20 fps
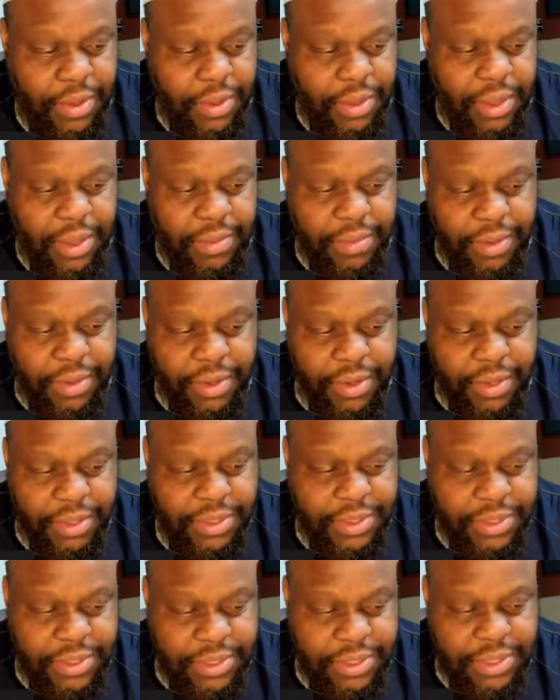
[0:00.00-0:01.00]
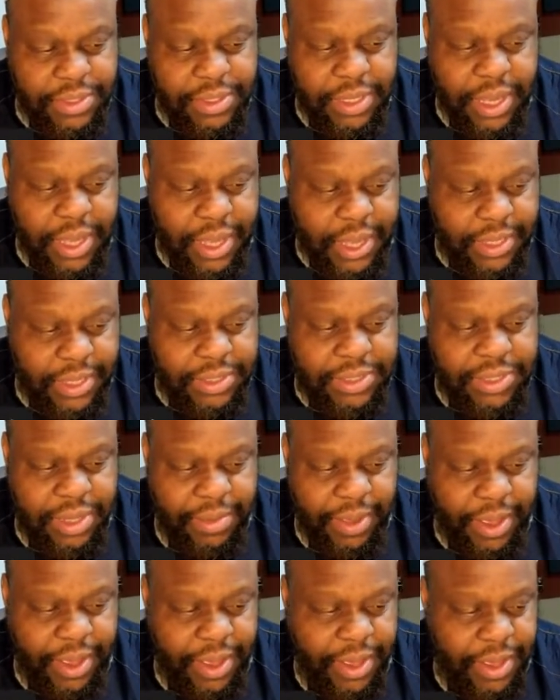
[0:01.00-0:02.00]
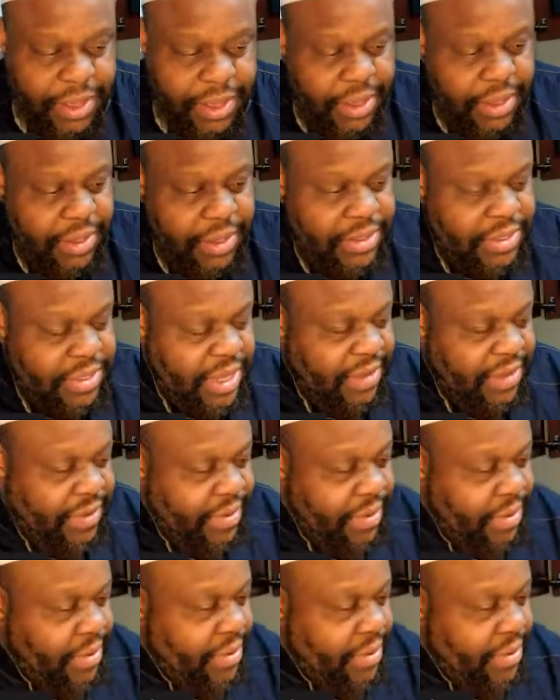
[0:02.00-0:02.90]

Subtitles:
Number 7.